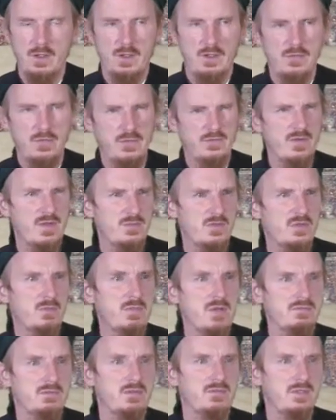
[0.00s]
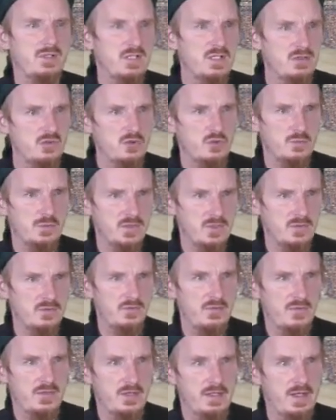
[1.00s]
The famous Mevlevi instrument
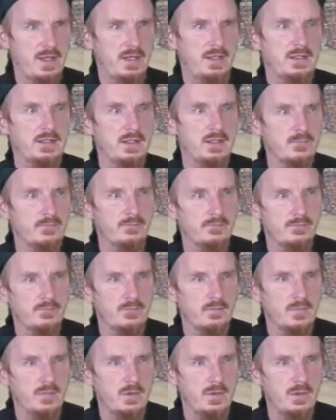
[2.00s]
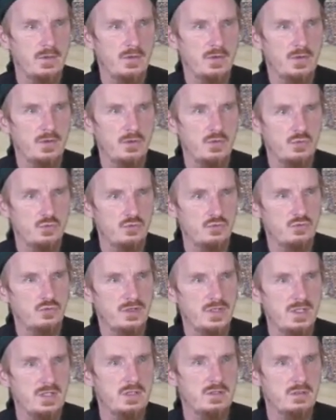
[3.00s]
is the nai, the
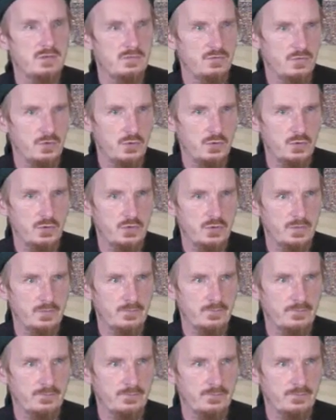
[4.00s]
reed flute,